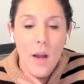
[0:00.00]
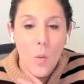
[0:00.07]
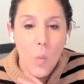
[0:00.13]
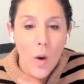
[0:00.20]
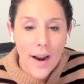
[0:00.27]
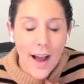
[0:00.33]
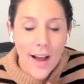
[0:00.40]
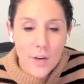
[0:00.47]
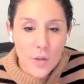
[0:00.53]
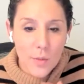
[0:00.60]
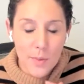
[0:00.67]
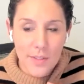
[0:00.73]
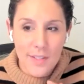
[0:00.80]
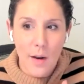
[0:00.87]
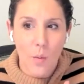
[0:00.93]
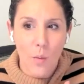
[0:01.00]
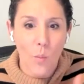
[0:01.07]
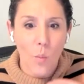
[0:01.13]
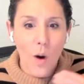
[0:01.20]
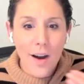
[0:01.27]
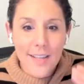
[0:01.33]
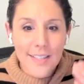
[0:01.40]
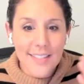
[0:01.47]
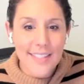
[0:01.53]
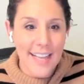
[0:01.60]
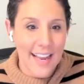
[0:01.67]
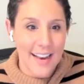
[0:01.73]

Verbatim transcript: one hundred percent was